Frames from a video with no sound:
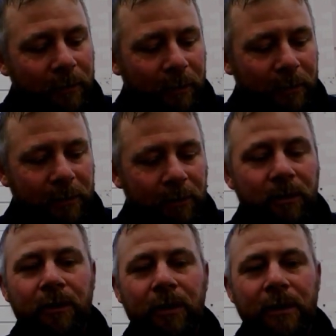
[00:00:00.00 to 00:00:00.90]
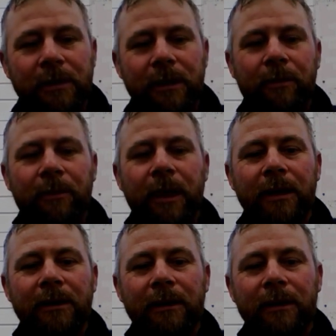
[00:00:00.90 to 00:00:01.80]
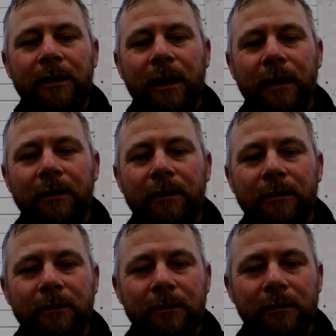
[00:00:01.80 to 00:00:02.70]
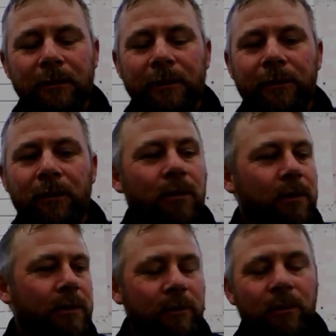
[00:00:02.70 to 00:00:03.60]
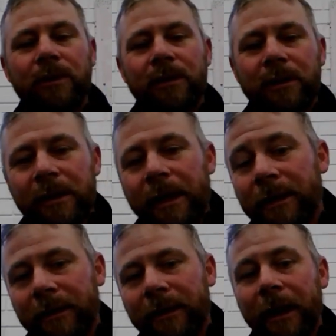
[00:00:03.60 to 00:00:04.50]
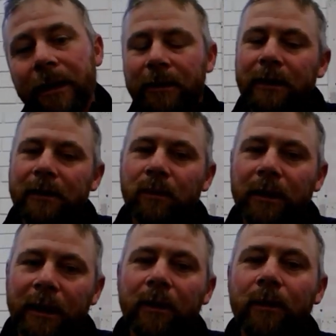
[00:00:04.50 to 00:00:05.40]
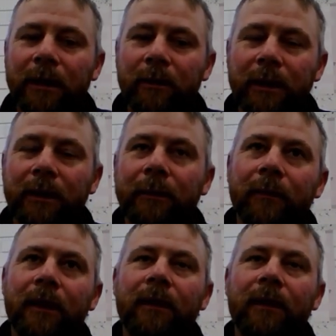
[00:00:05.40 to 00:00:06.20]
there's 2 degrees of separation in that. If the horse wants to stay at the gate and doesn't want to go anywhere,